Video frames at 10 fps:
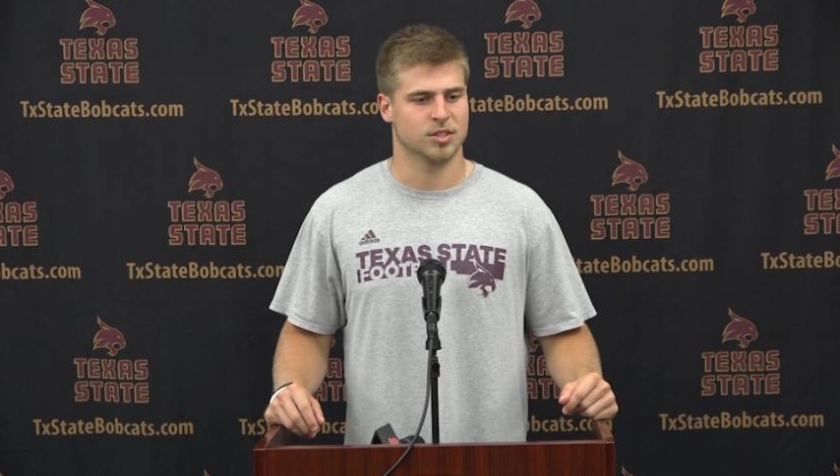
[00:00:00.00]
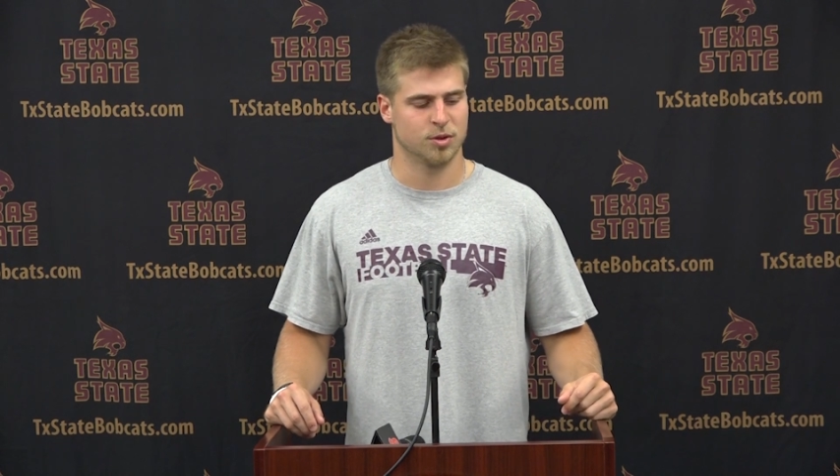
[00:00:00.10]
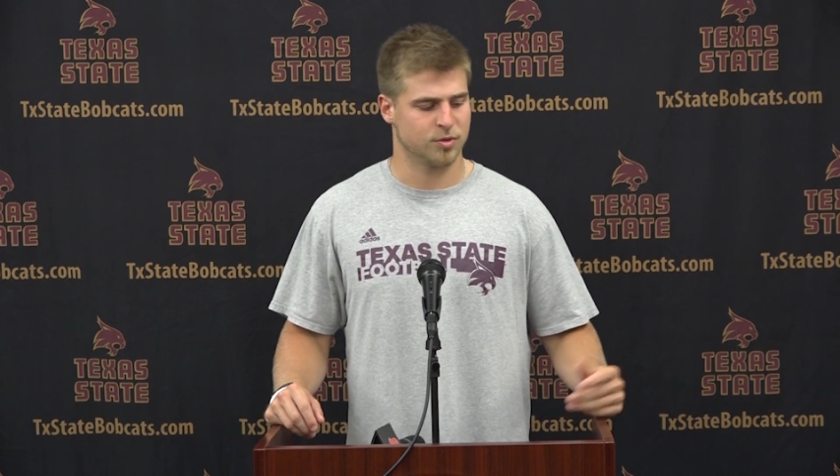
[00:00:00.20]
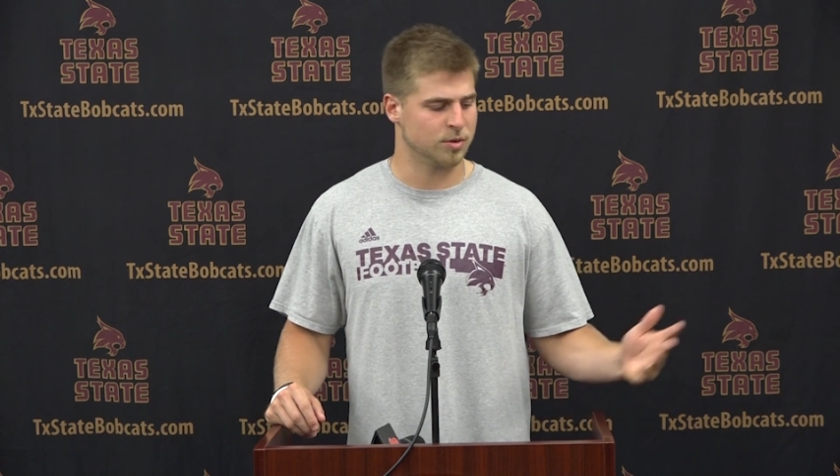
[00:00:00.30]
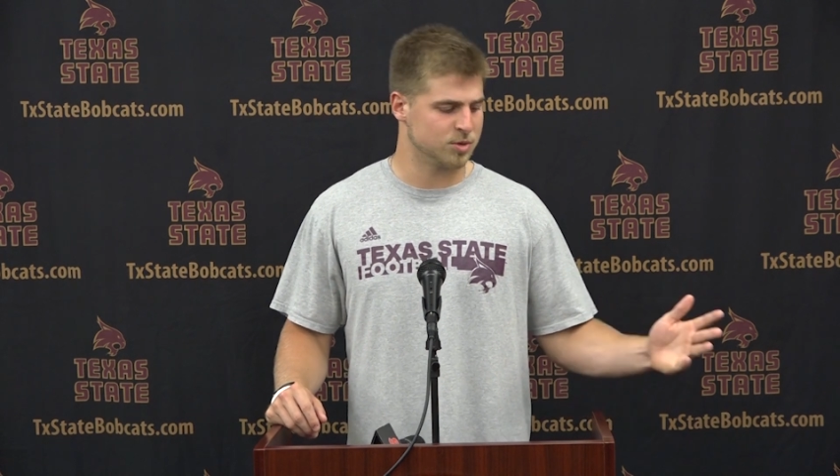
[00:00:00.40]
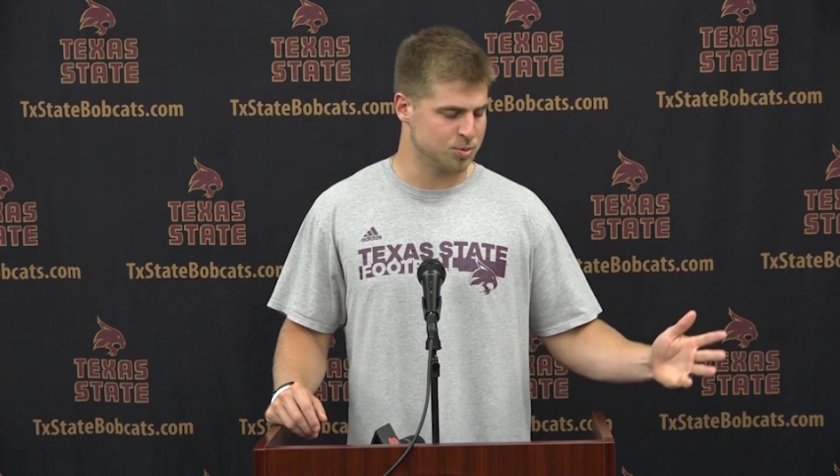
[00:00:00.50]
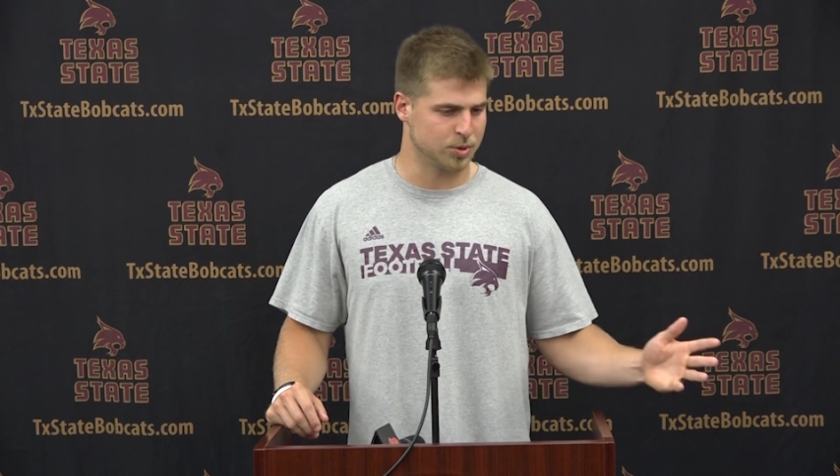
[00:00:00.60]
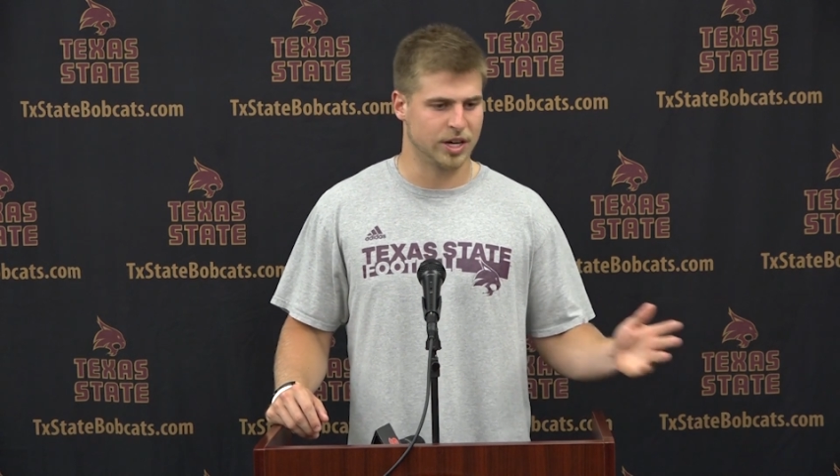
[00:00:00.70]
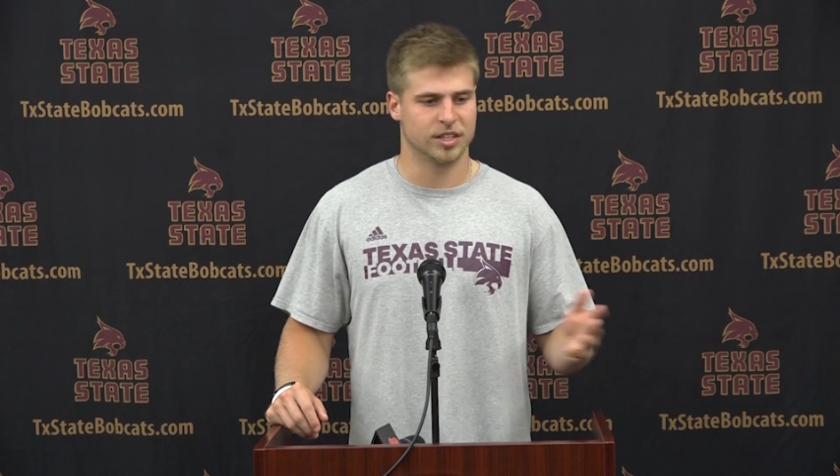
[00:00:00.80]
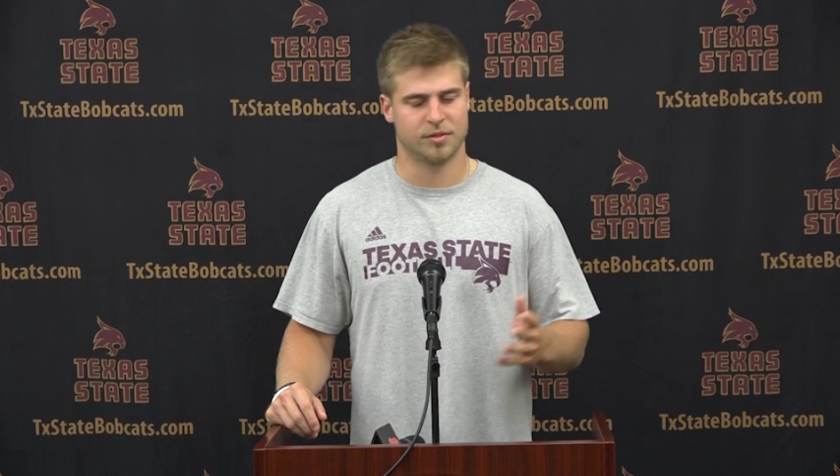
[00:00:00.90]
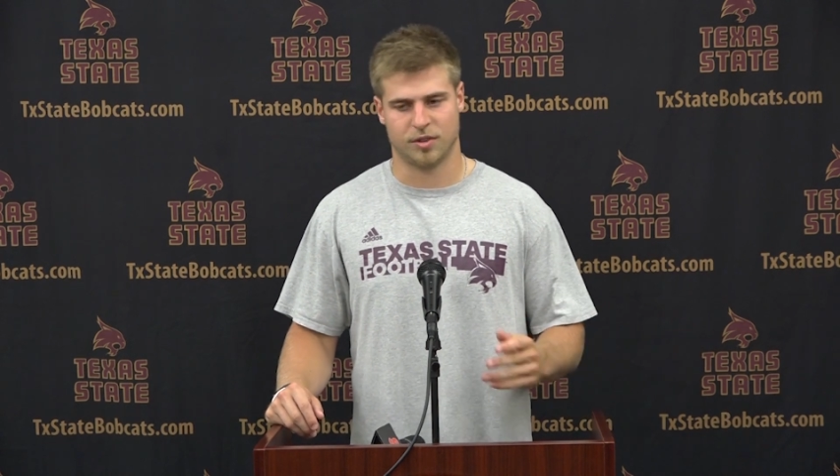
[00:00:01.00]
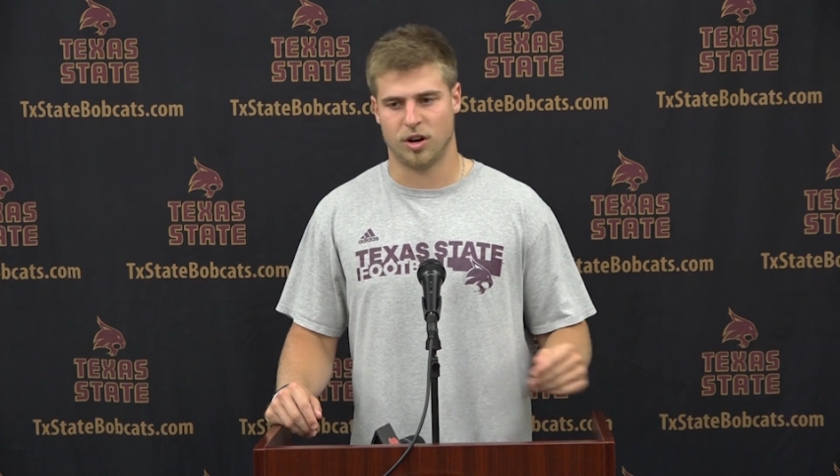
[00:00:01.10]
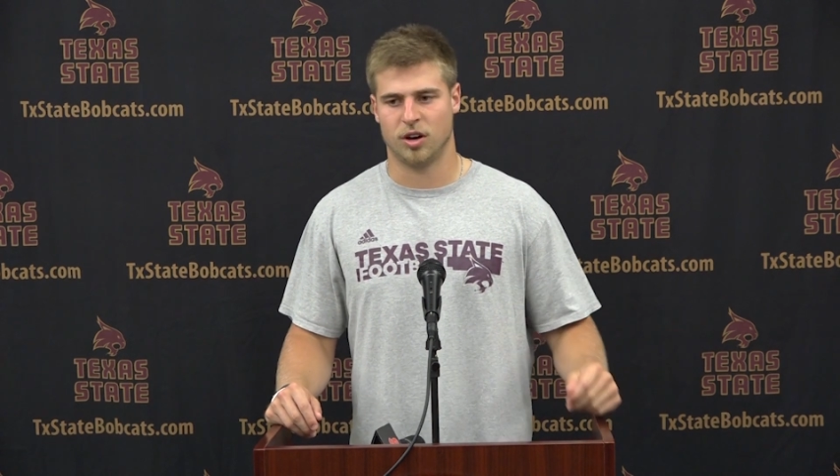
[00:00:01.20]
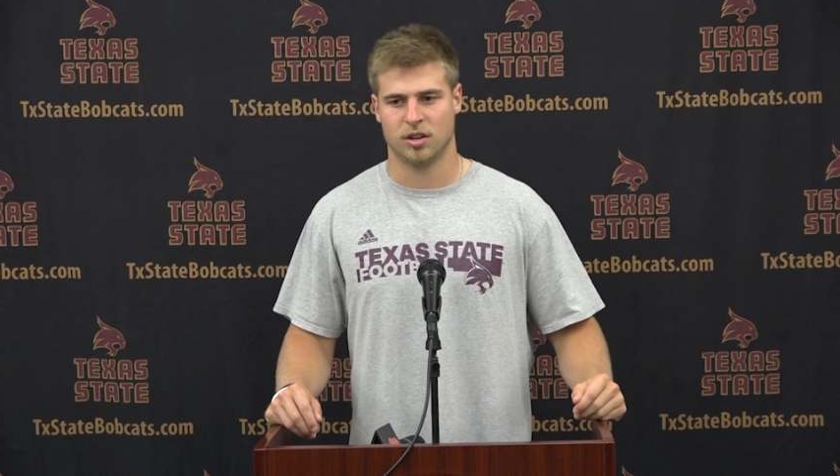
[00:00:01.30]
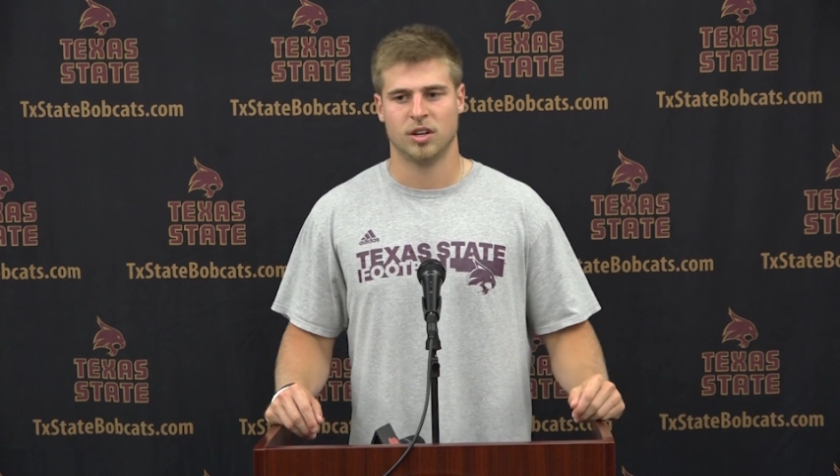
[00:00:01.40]
So from spring to
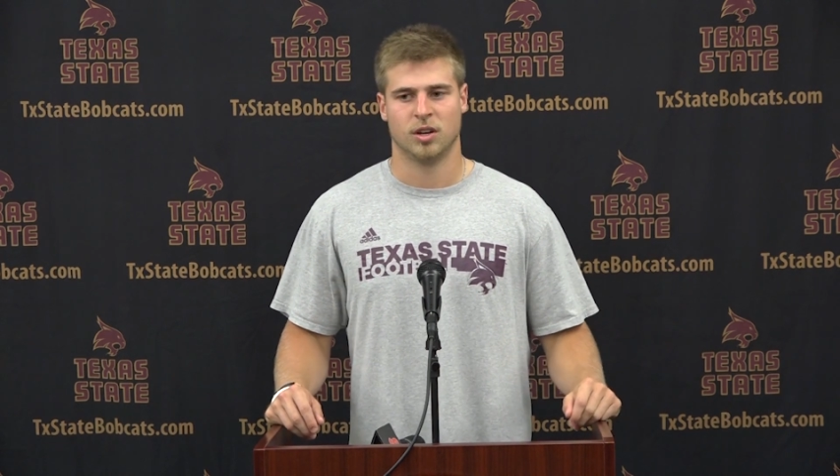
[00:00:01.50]
fall,